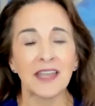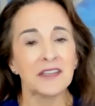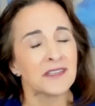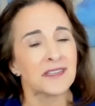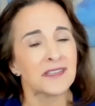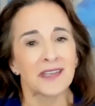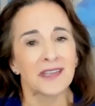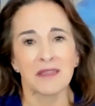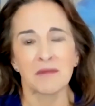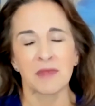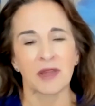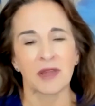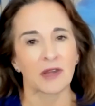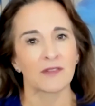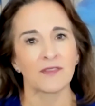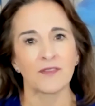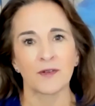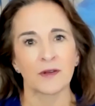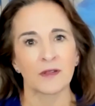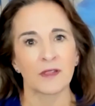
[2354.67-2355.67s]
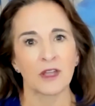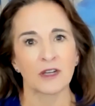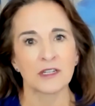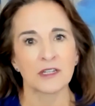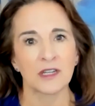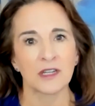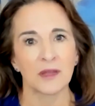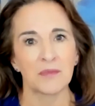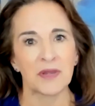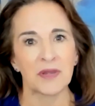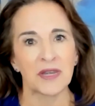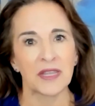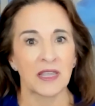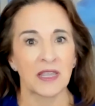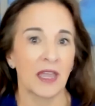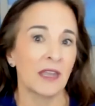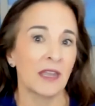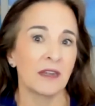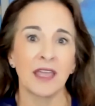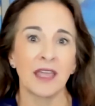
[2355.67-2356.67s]
a nightmare for a large company
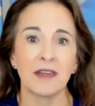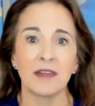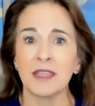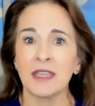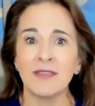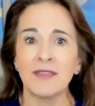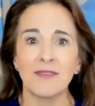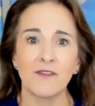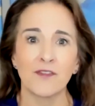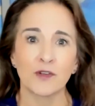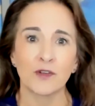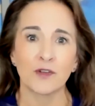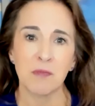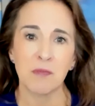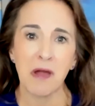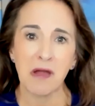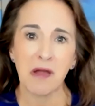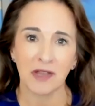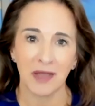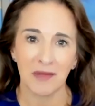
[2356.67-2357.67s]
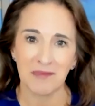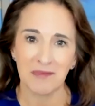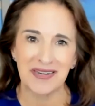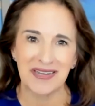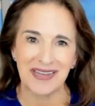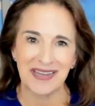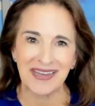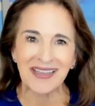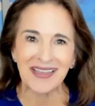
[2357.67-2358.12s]
and even for a small company.